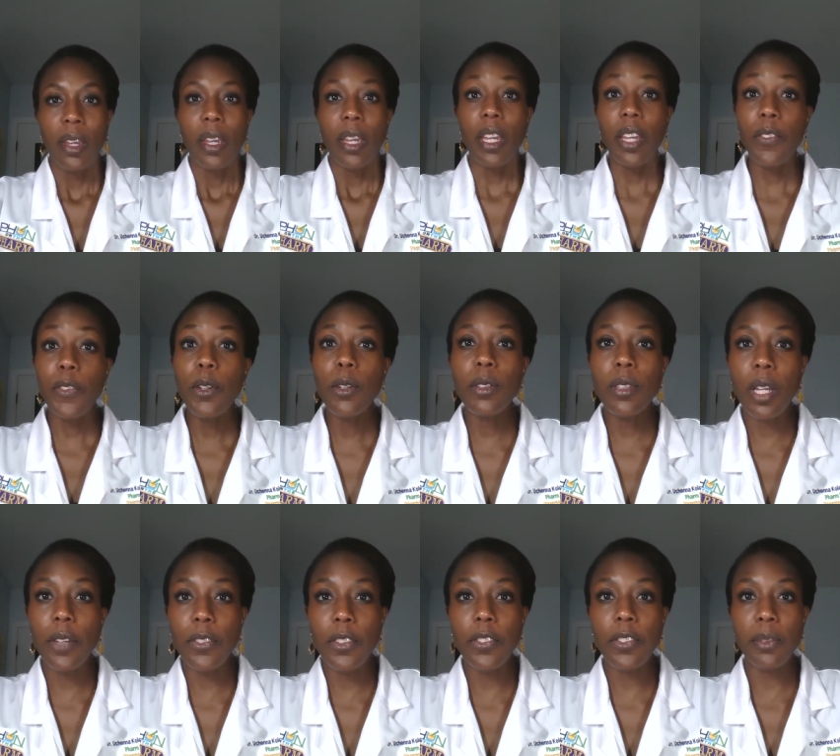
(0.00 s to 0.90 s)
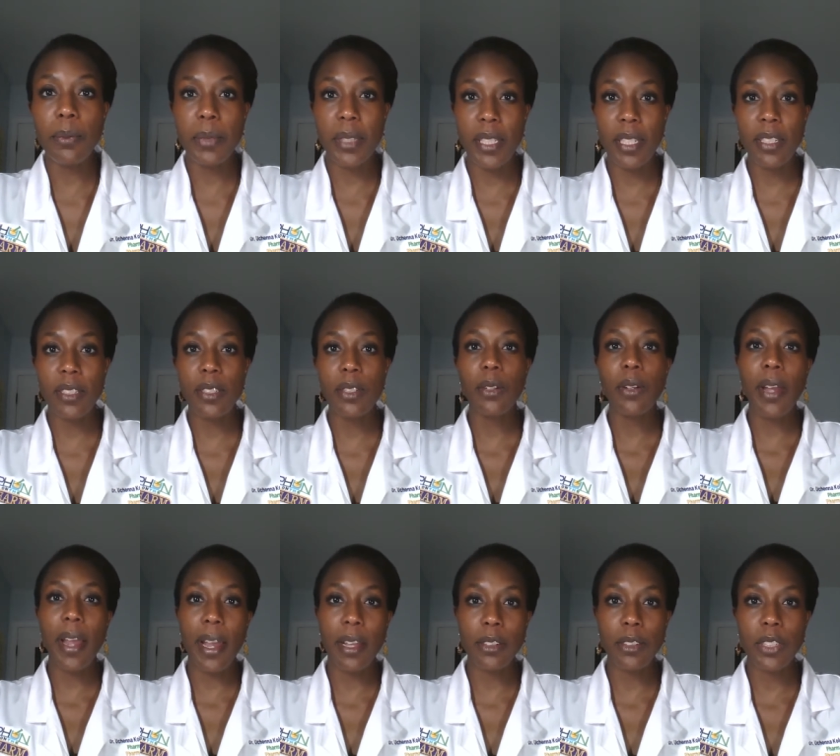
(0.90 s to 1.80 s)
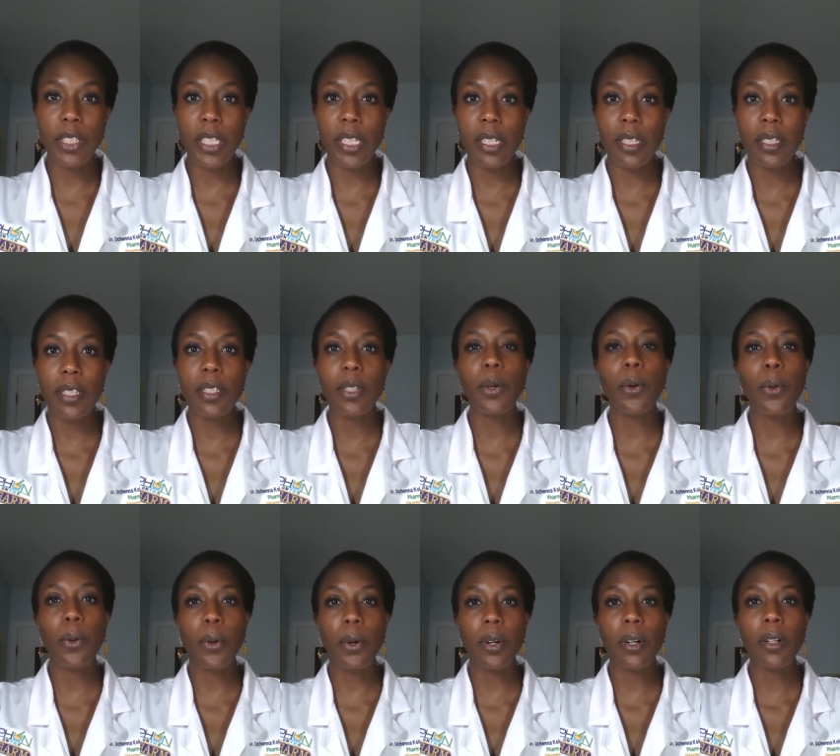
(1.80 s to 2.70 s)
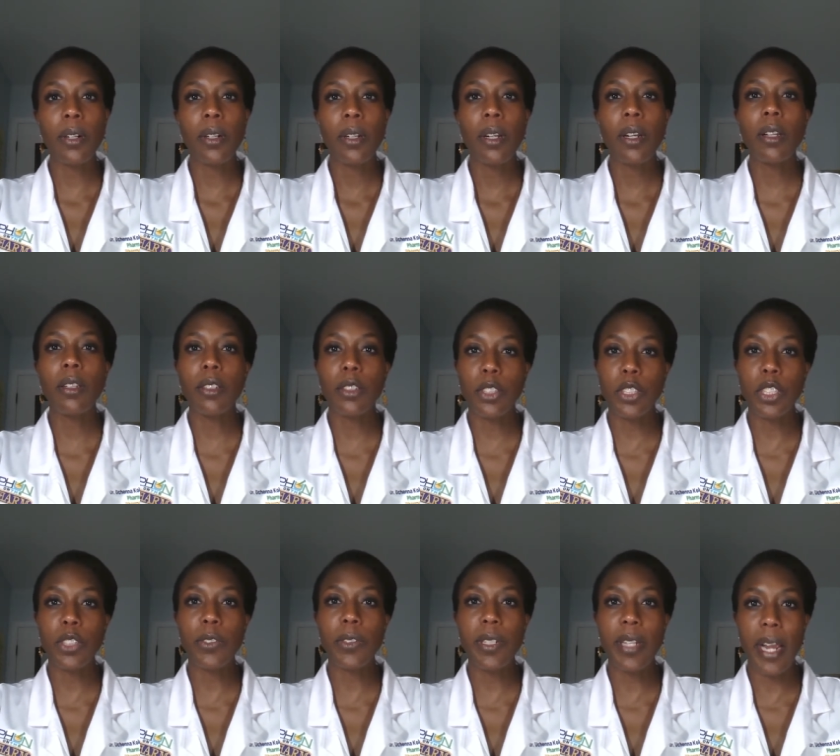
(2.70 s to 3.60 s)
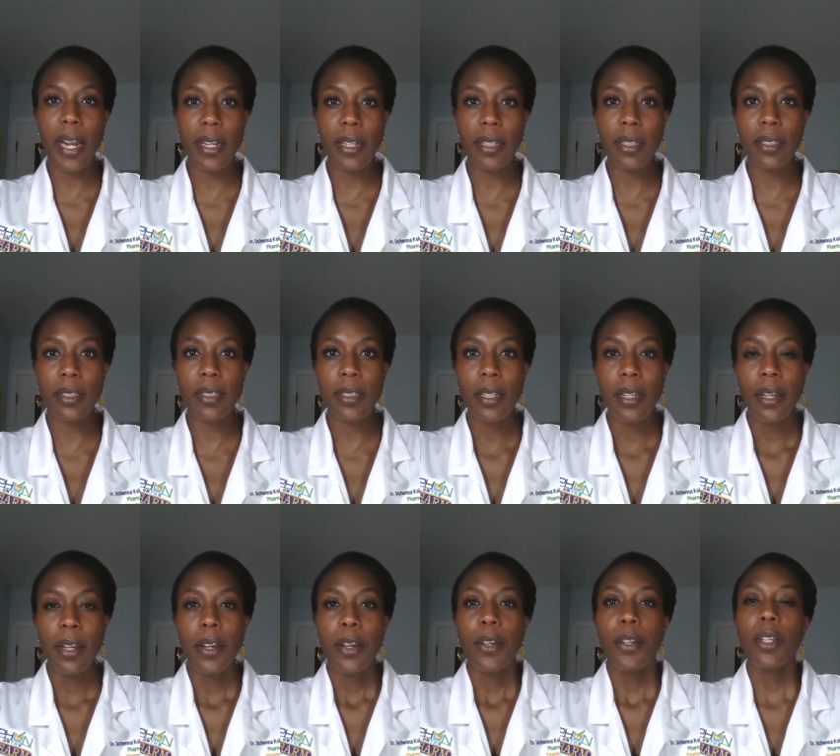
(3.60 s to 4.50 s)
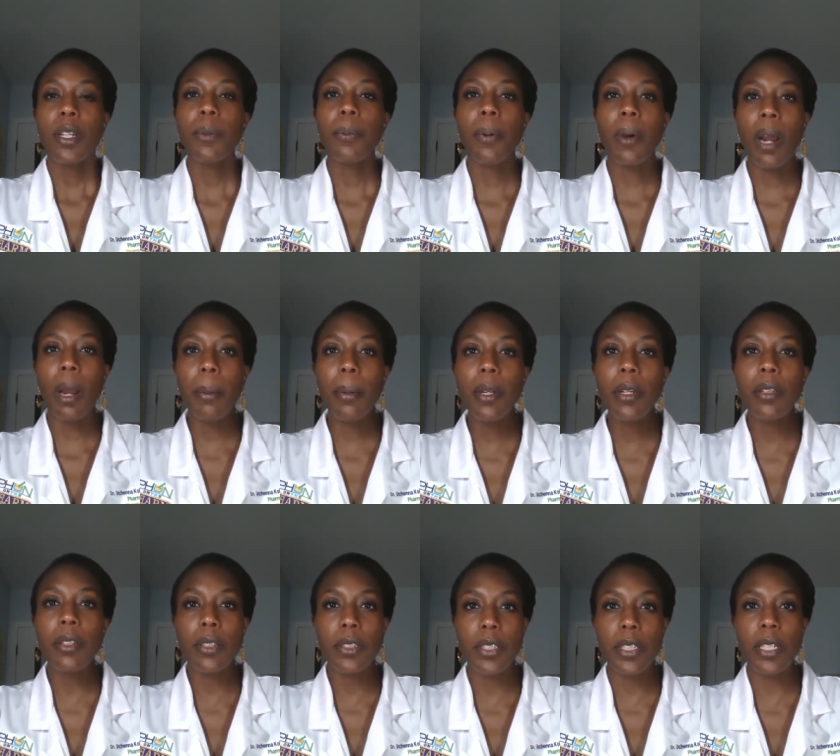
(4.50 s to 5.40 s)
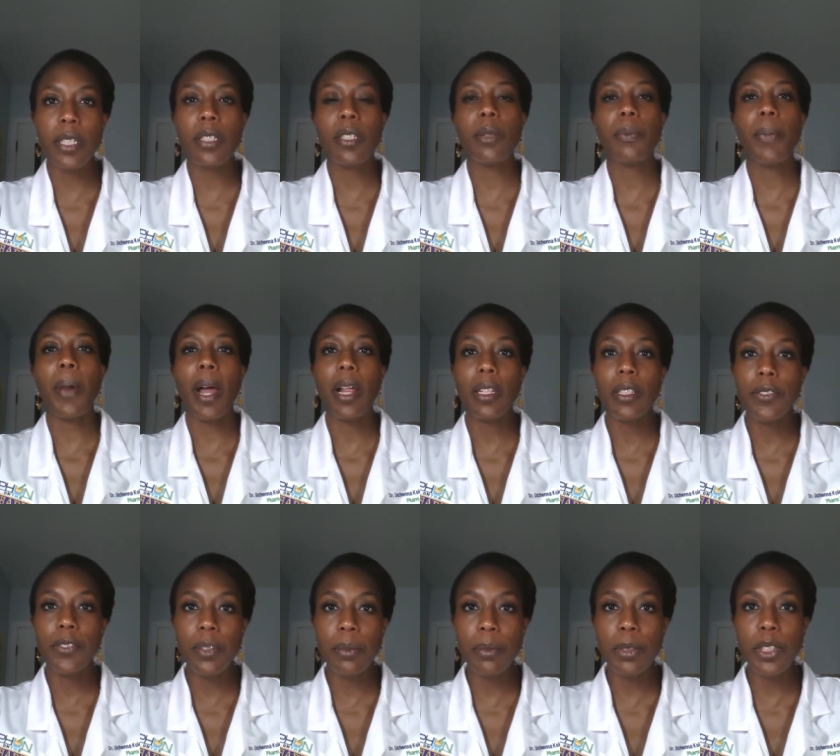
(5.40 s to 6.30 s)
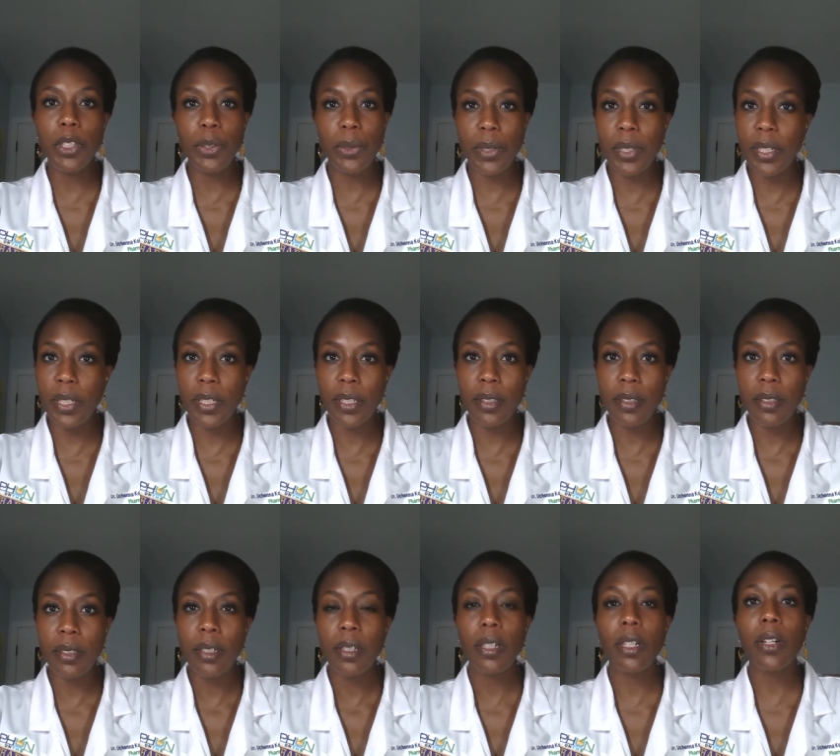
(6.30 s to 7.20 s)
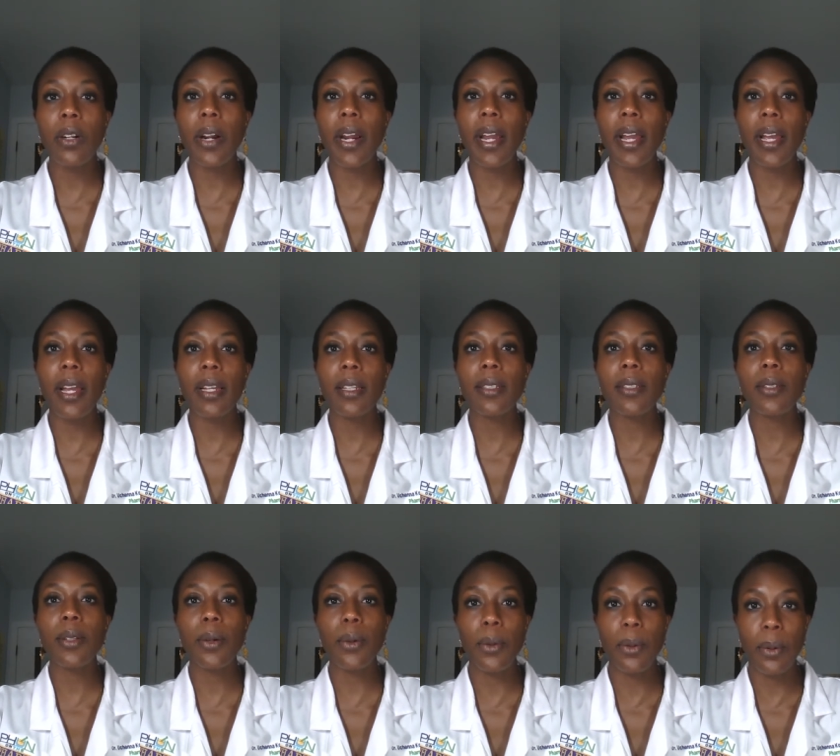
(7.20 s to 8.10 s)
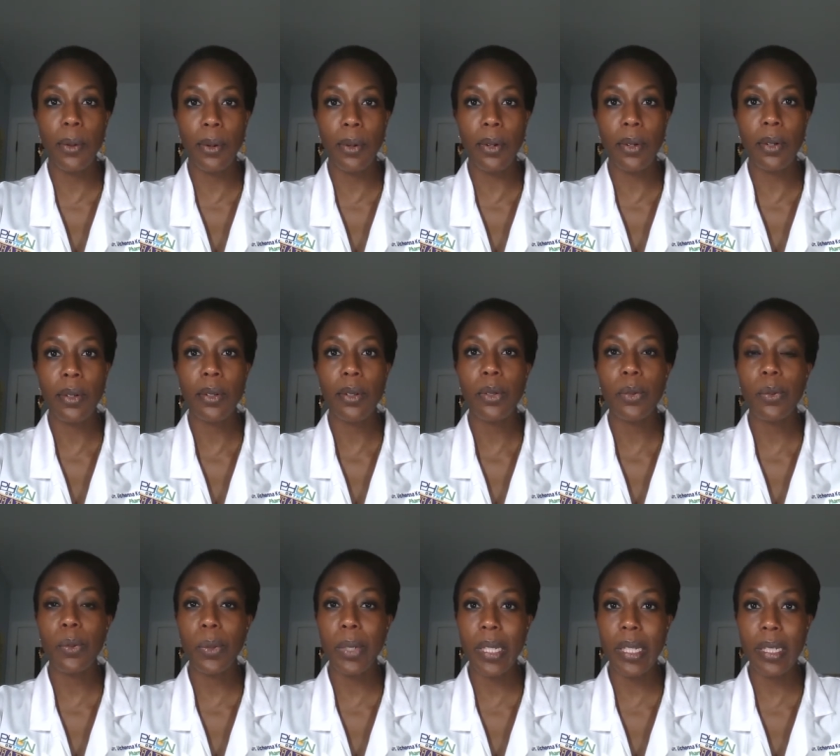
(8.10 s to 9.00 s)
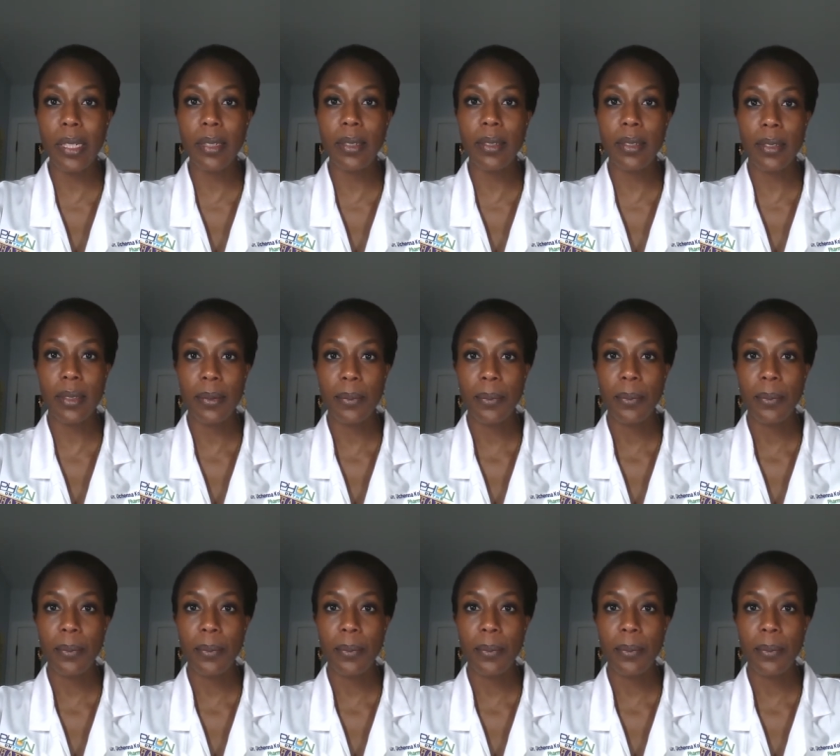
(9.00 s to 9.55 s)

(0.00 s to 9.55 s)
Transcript: If you suffer from seasonal allergies or allergic rhinitis, you're probably allergic to pollen from the trees, grass, or weeds.